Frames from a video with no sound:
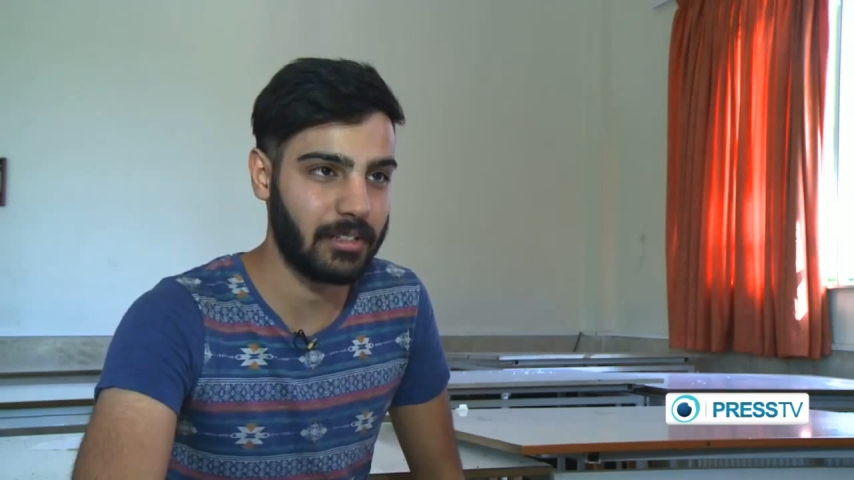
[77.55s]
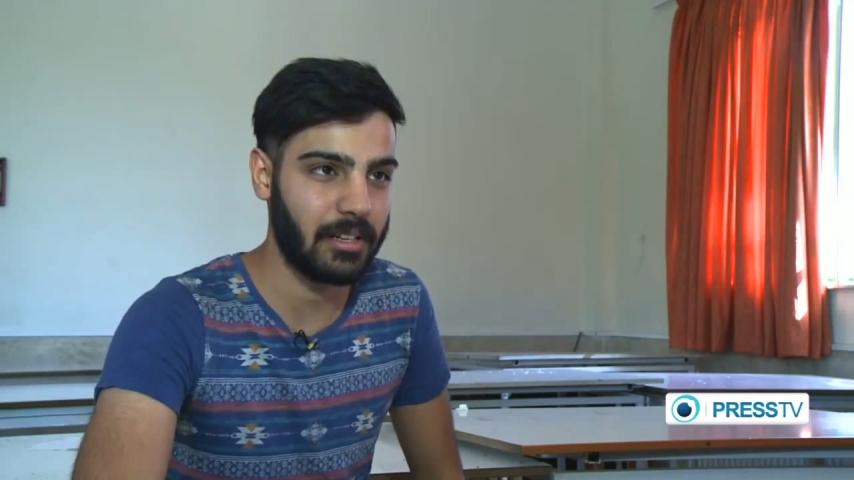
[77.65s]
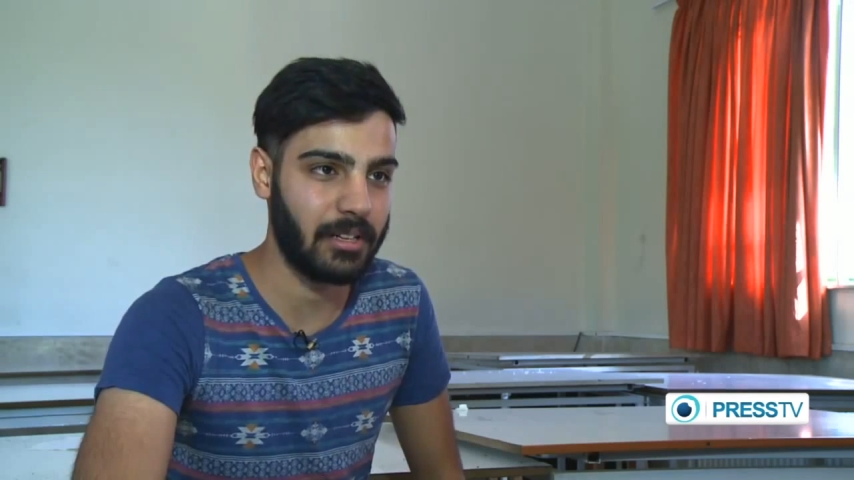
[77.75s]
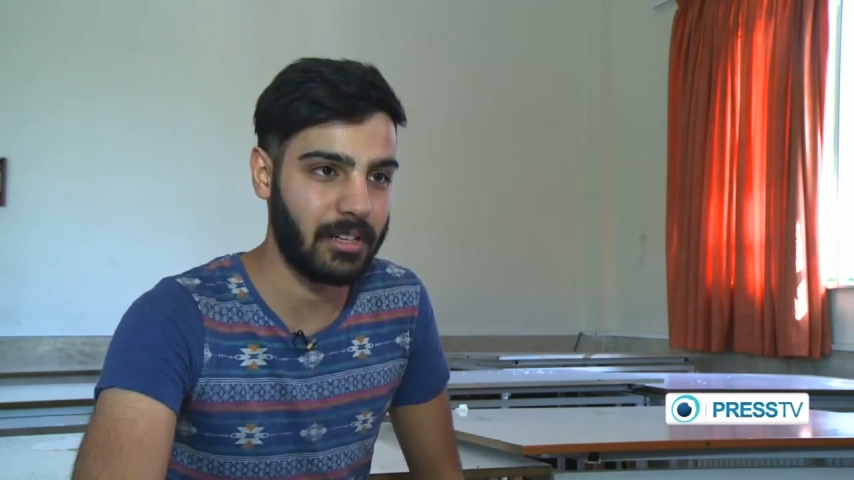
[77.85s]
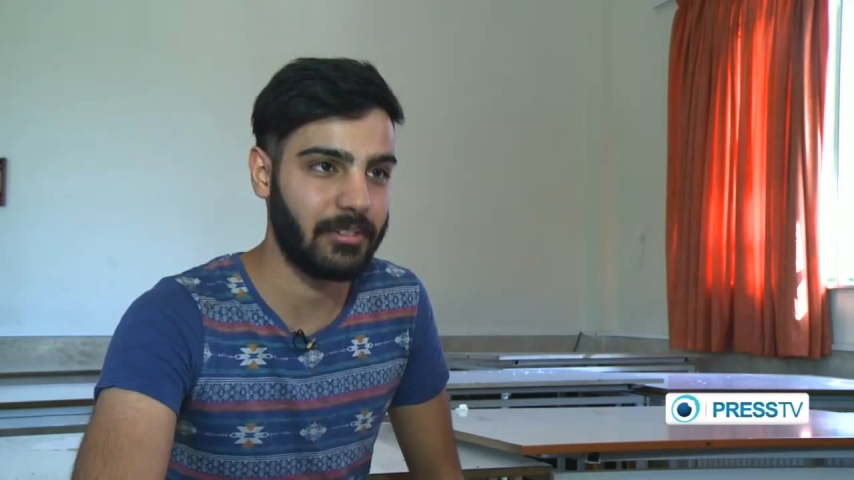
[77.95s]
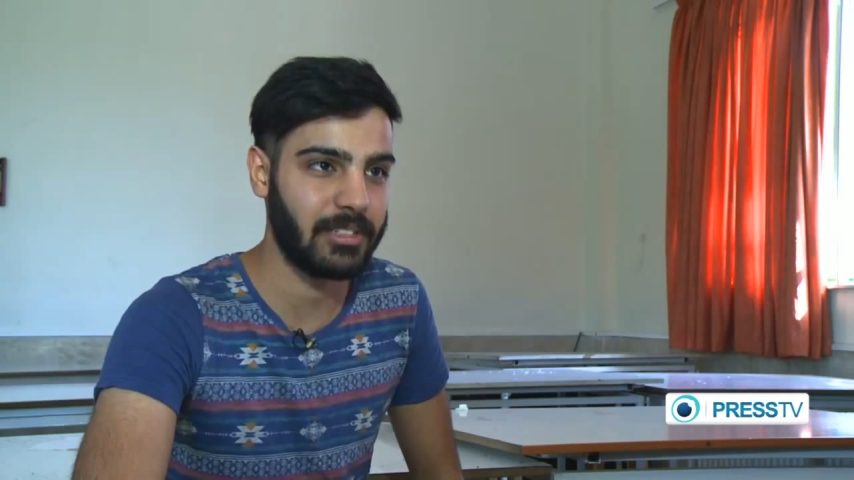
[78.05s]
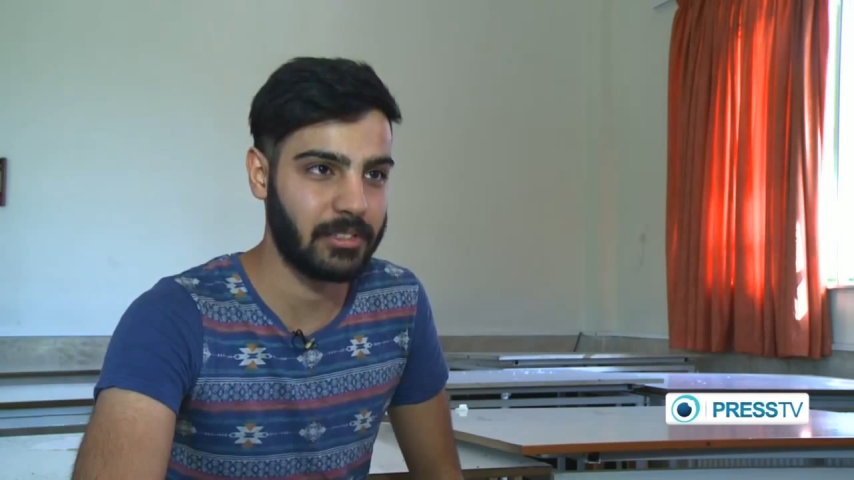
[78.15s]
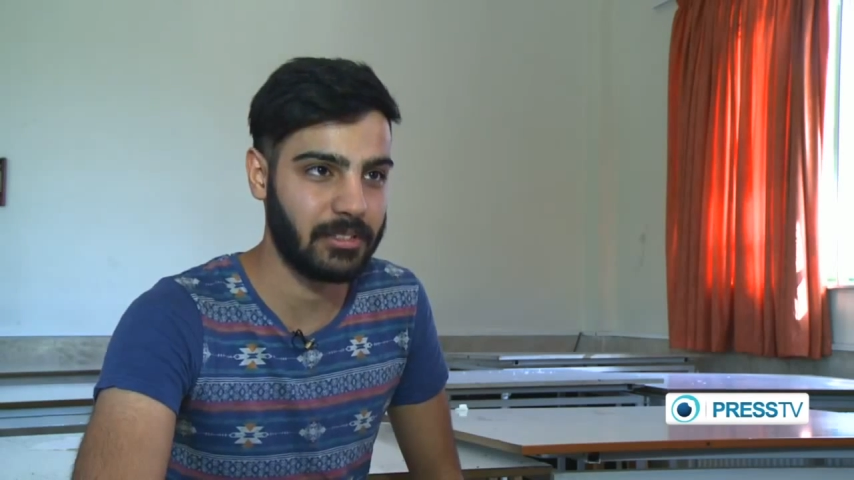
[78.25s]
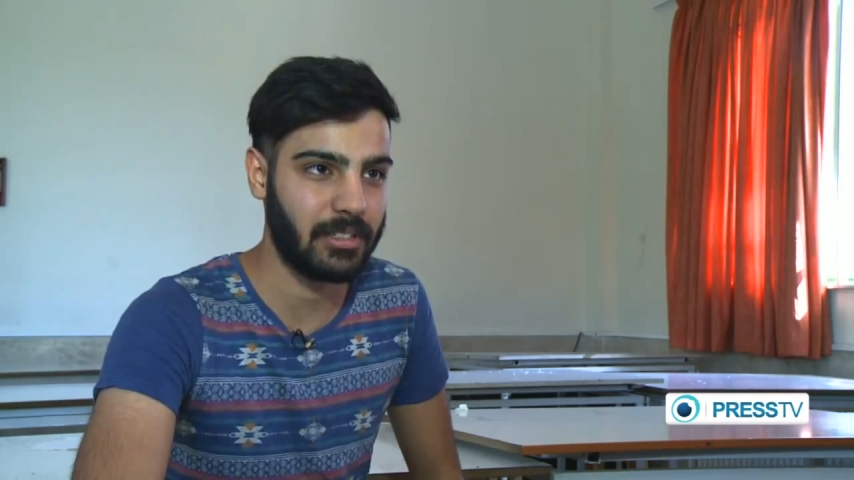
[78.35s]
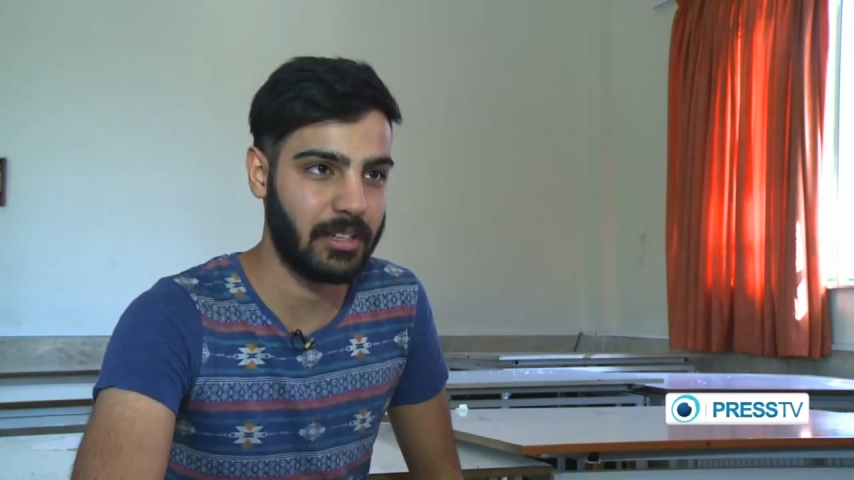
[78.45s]
I, I loving
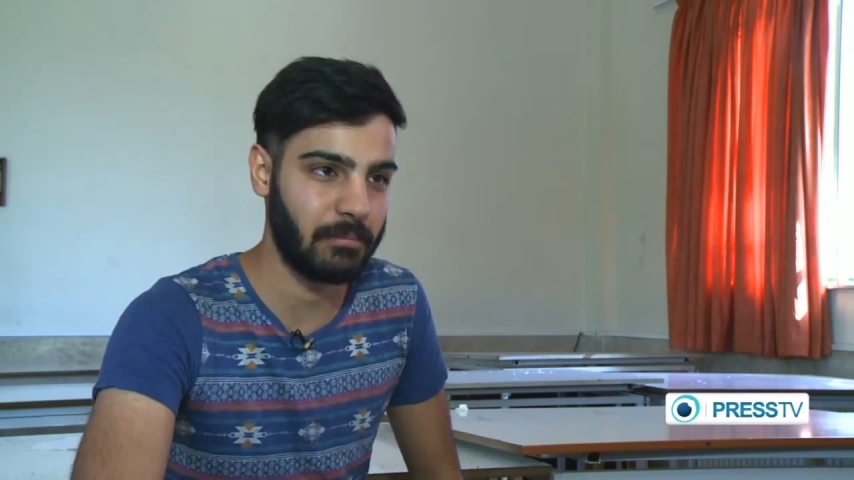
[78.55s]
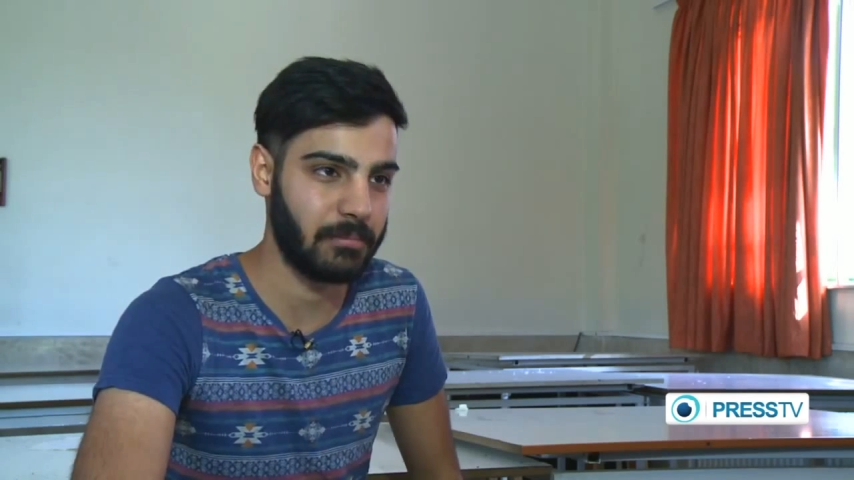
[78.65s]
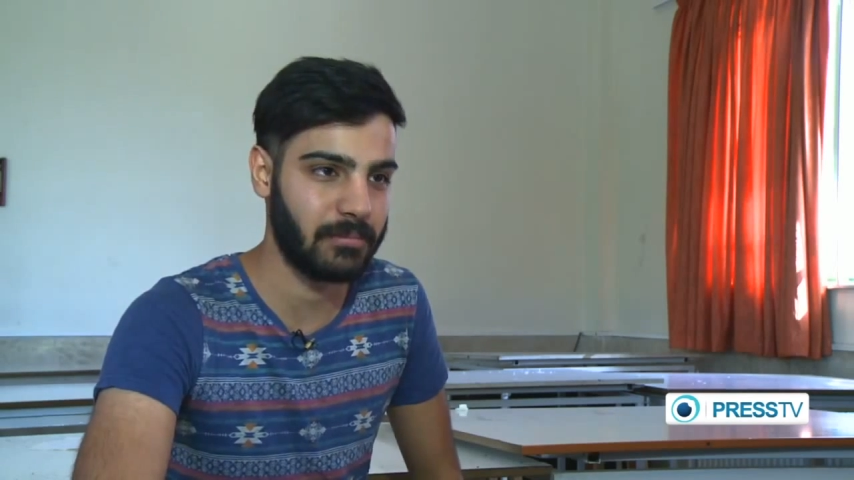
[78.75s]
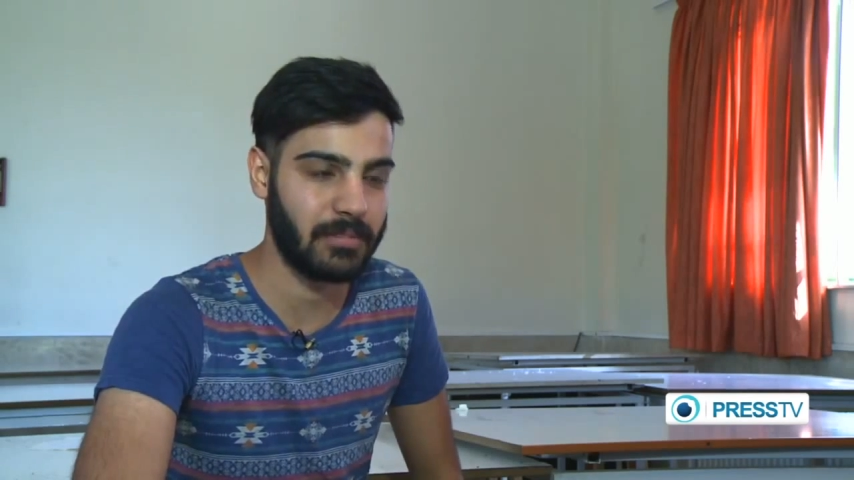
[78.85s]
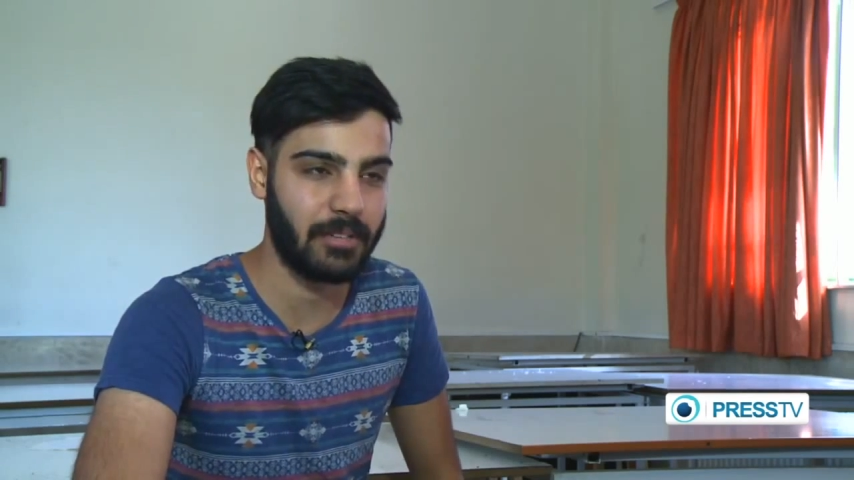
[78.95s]
I'm